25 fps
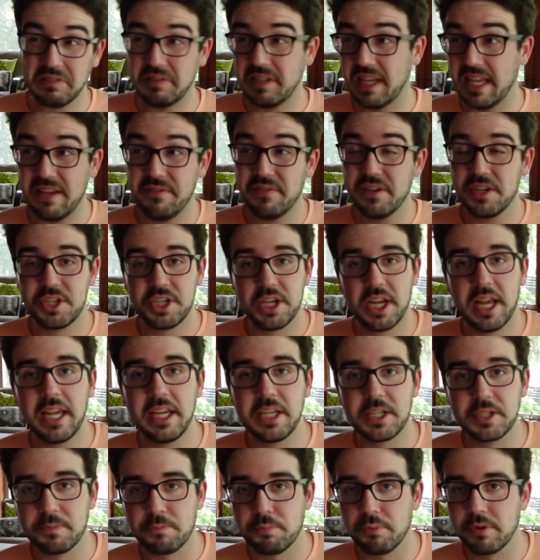even
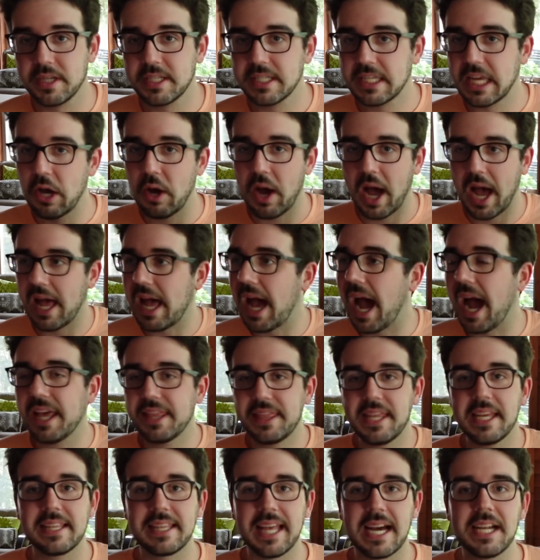Chase Briscoe. I
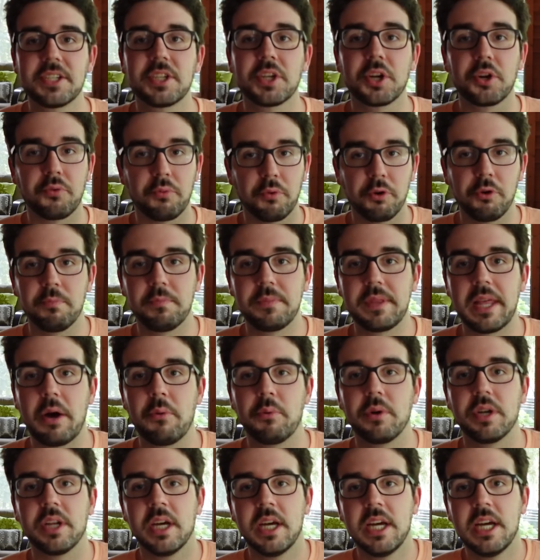think that's a group that
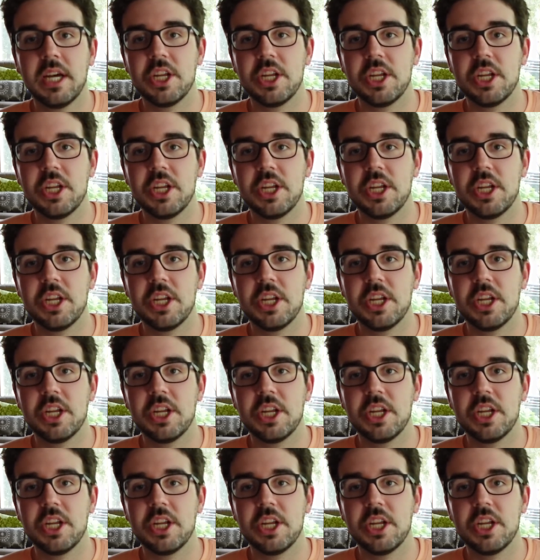would